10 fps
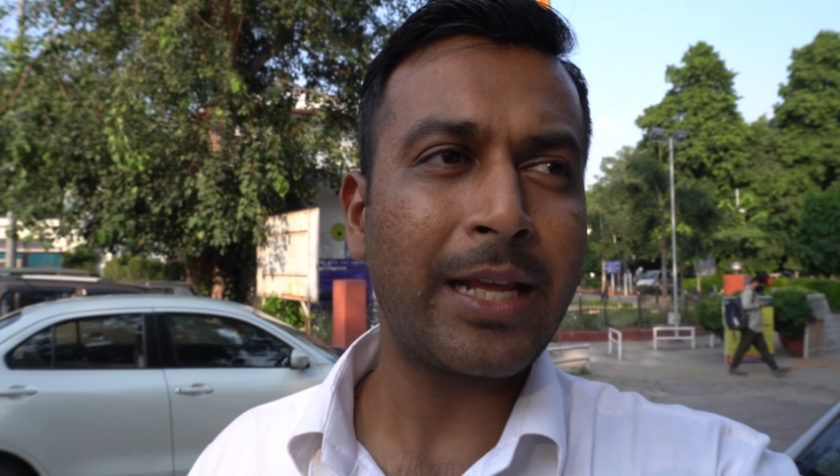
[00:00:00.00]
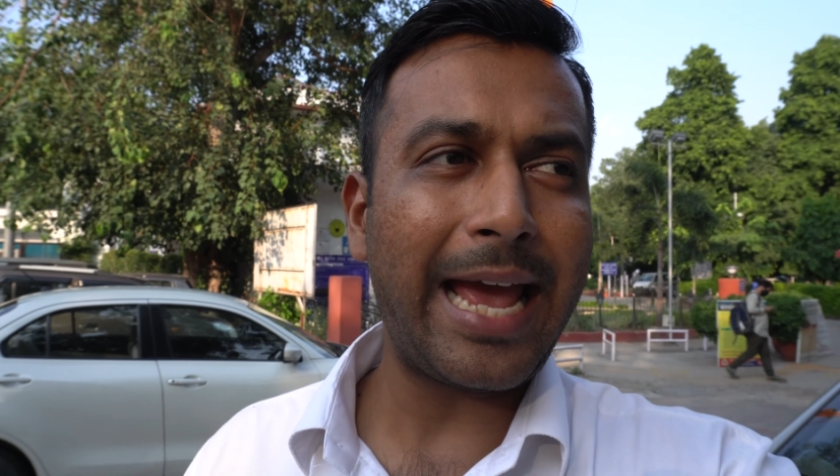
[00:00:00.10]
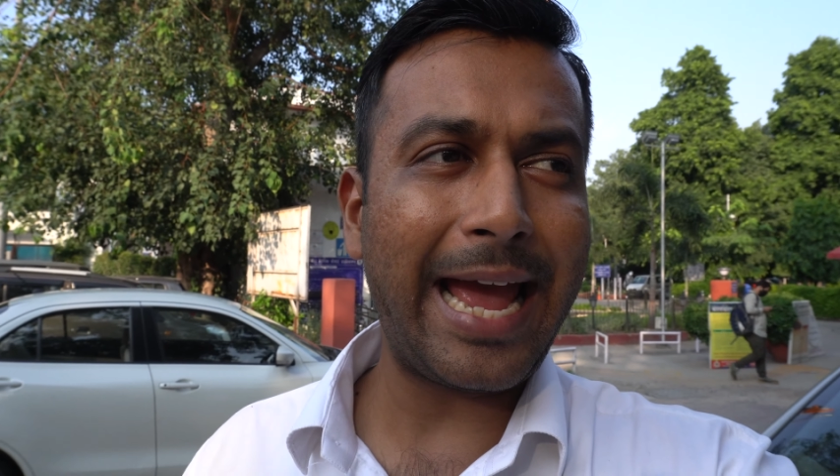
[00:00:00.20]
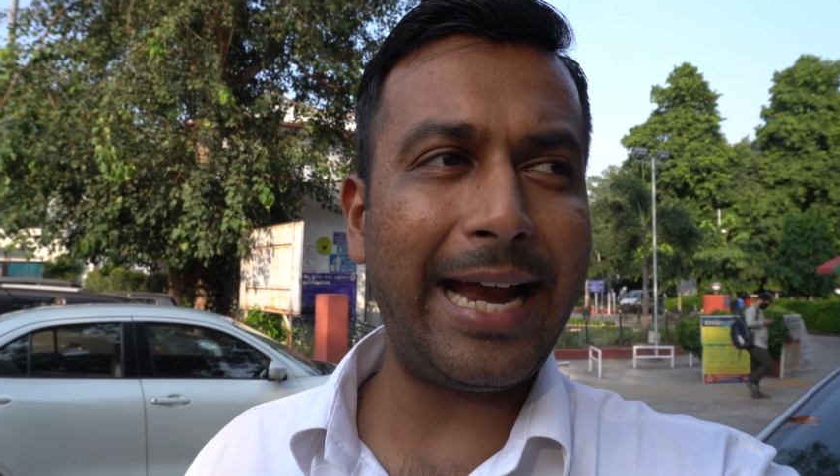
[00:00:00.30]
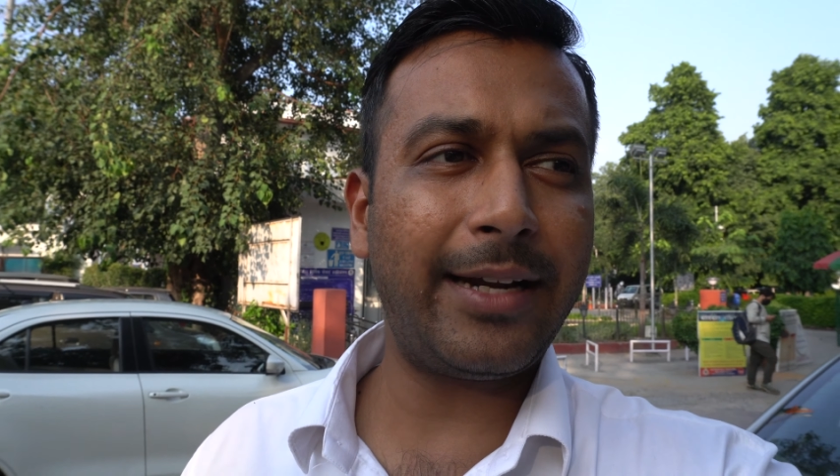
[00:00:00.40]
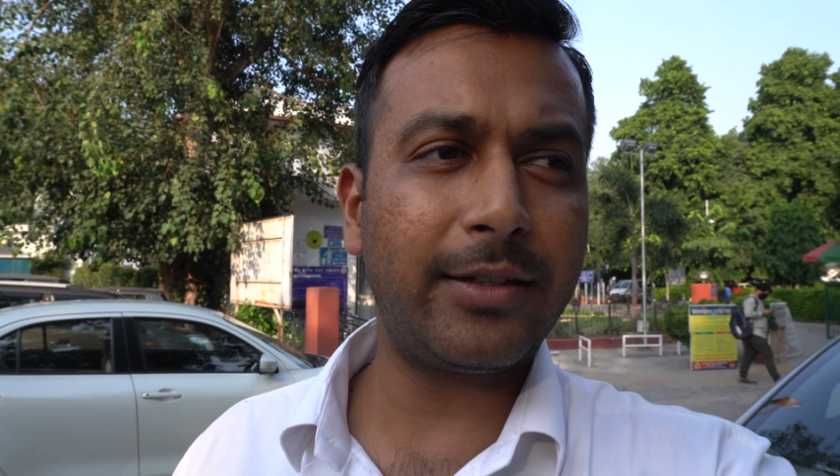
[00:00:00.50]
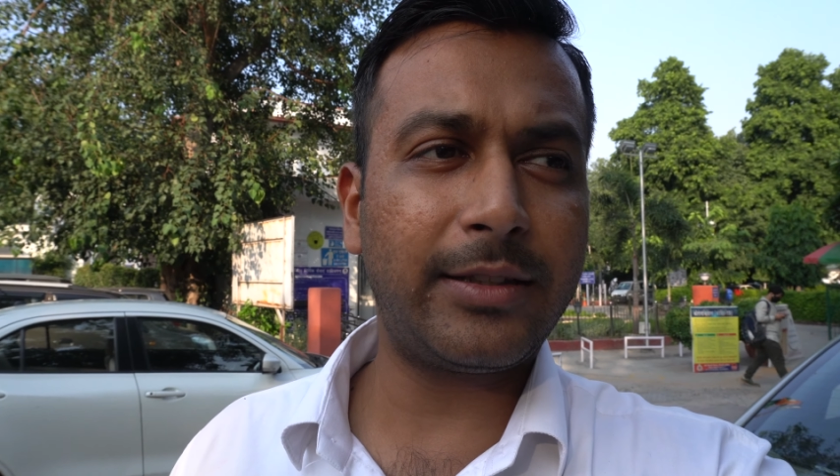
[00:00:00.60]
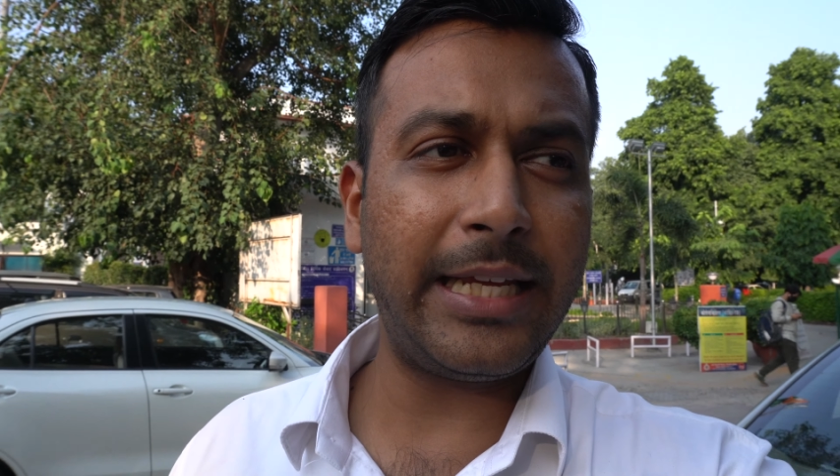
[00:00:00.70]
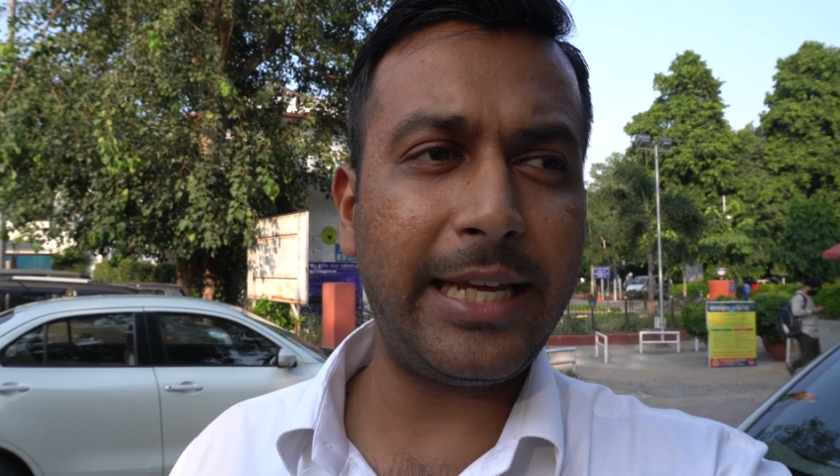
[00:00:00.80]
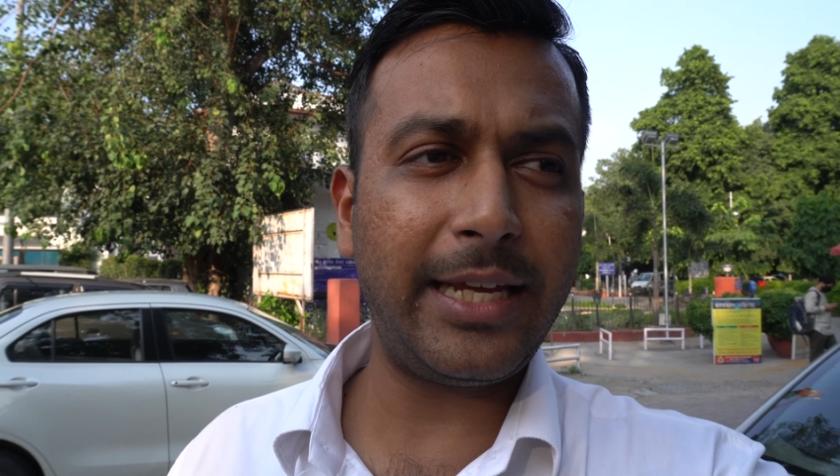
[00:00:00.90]
And
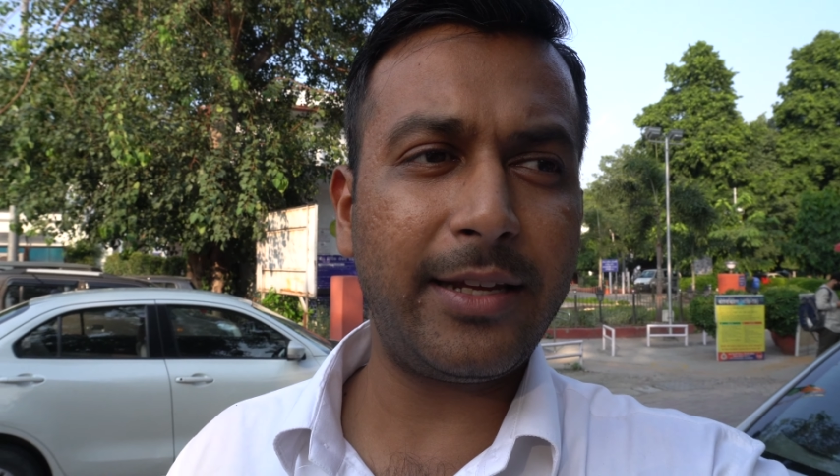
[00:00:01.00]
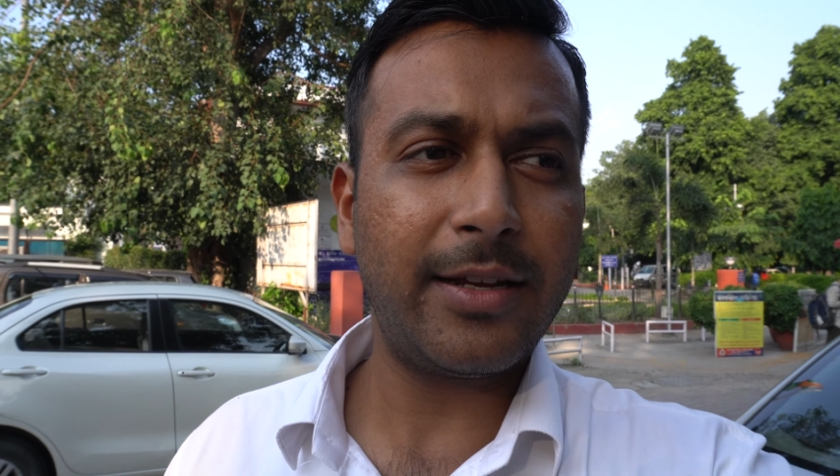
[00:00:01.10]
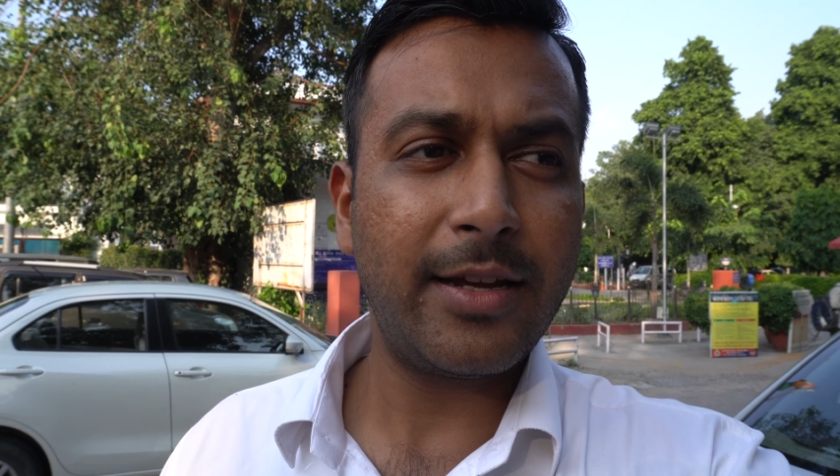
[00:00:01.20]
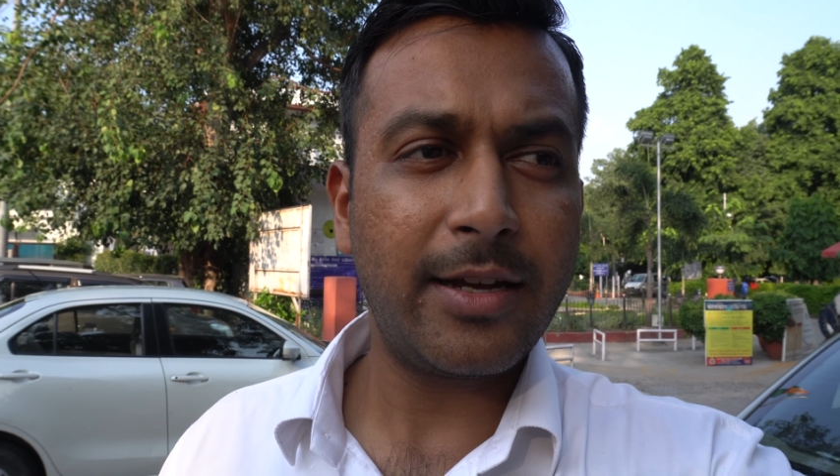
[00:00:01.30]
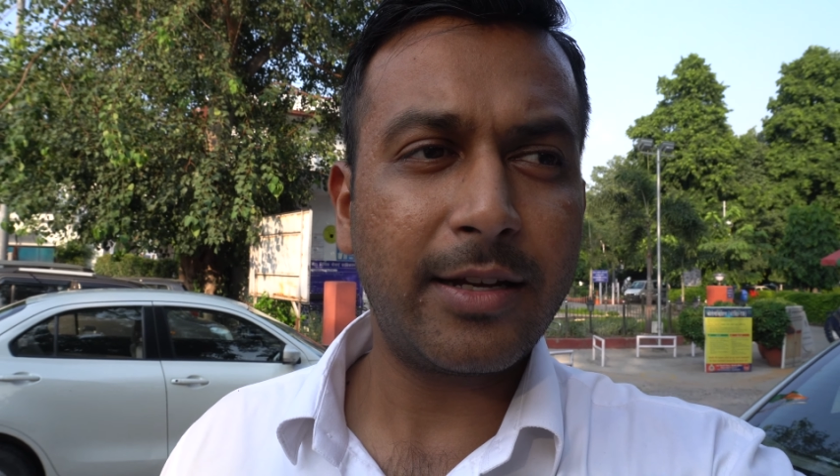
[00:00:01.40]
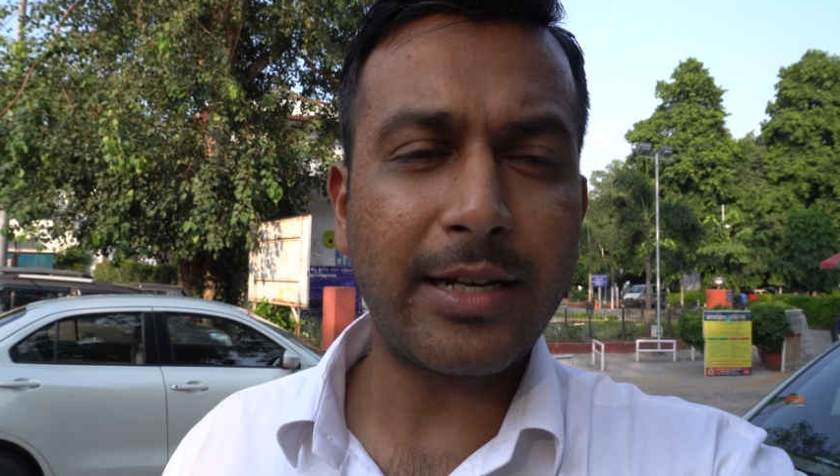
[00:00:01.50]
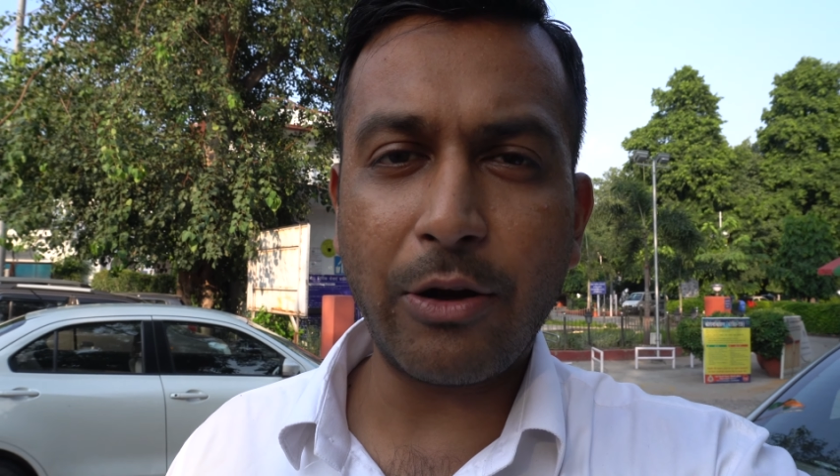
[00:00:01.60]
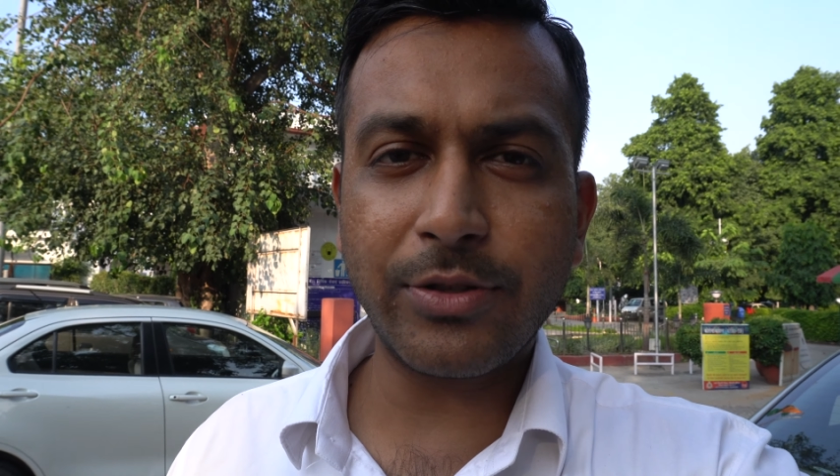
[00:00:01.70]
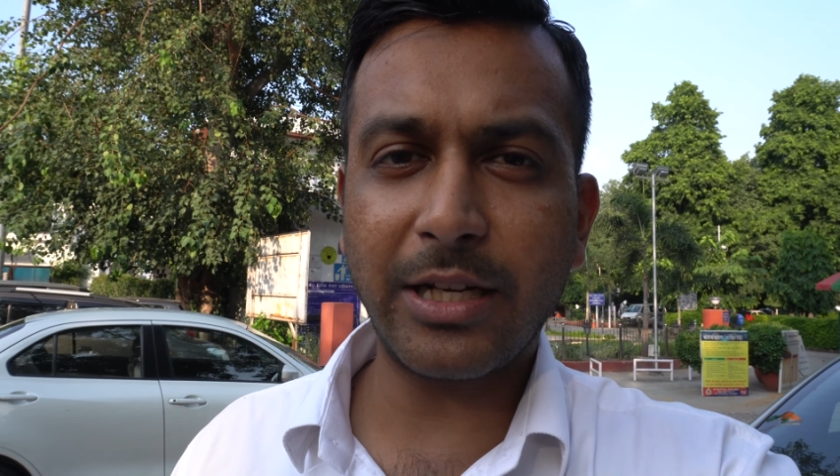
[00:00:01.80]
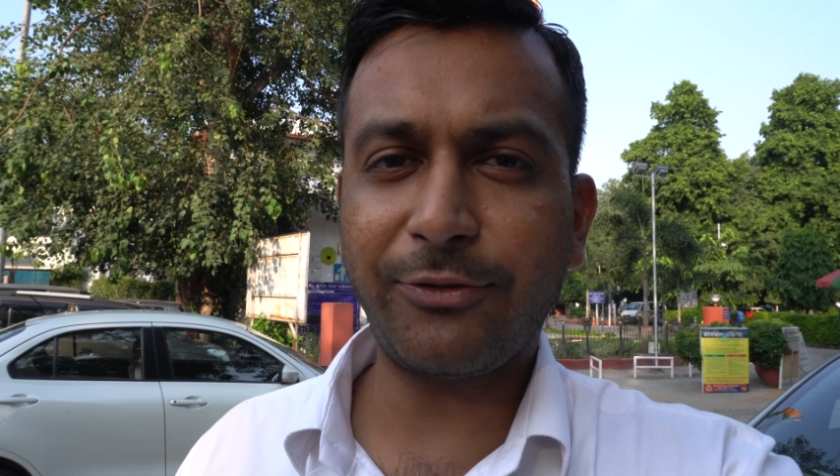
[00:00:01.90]
the
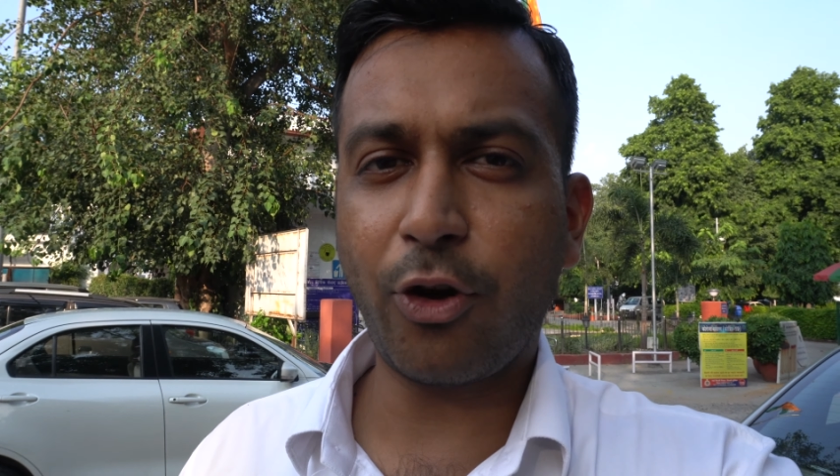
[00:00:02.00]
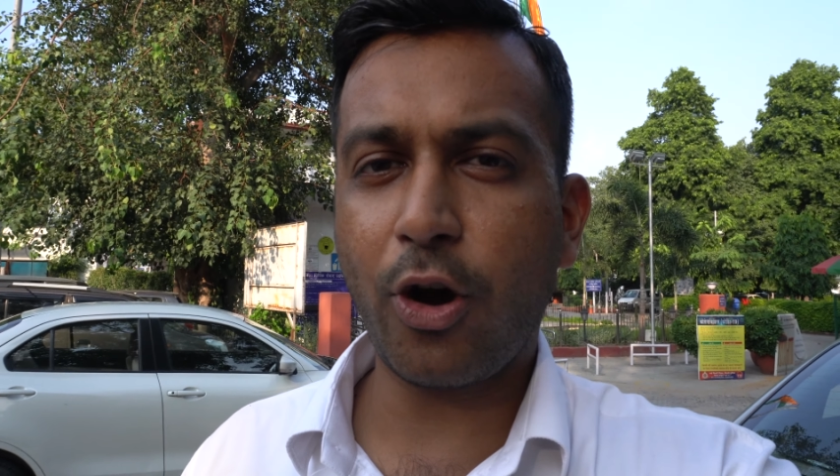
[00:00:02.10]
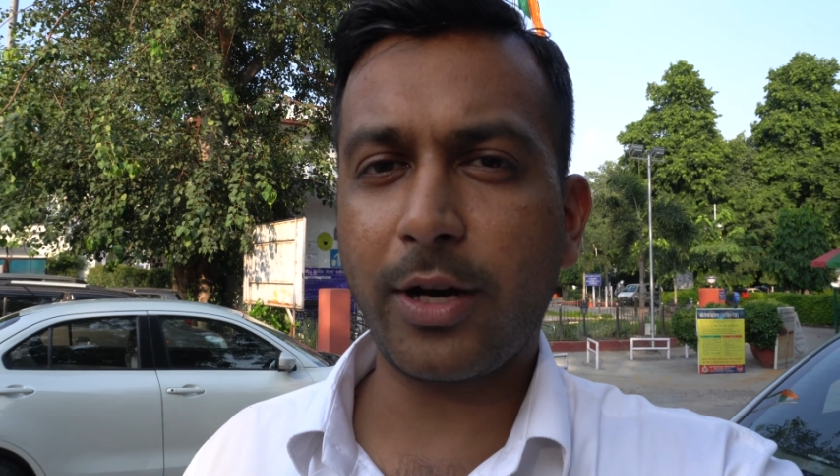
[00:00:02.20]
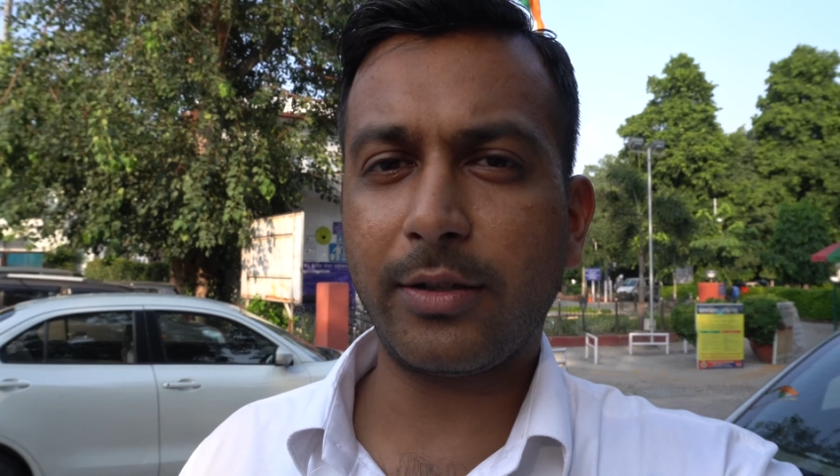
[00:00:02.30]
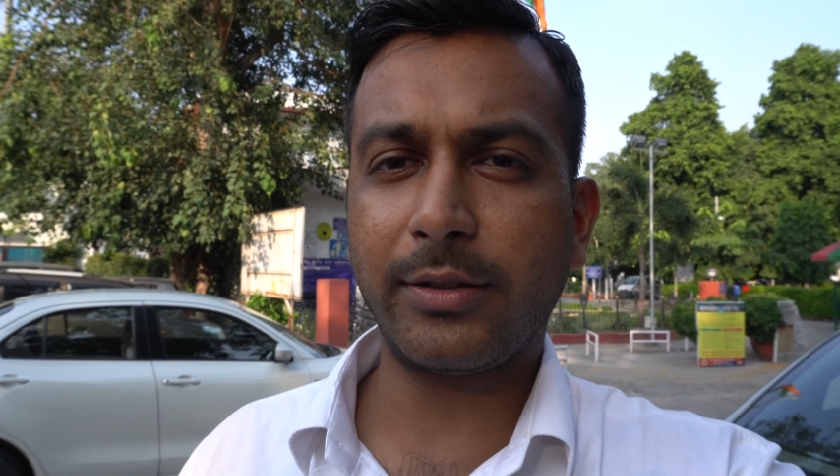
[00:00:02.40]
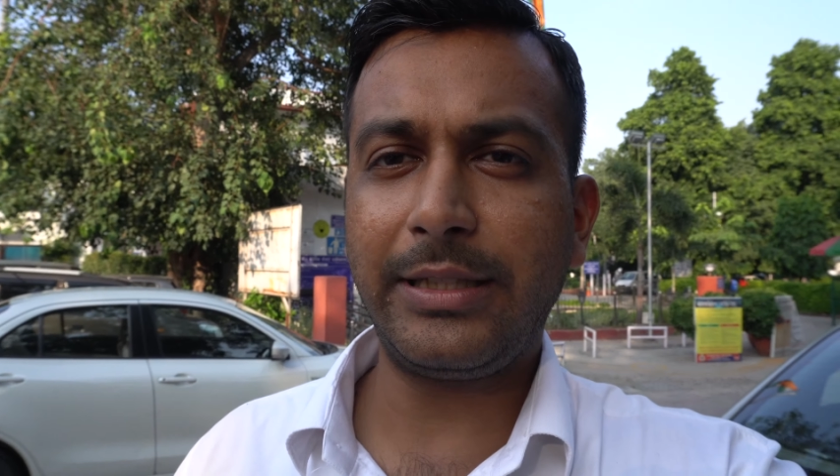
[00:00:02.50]
counsel for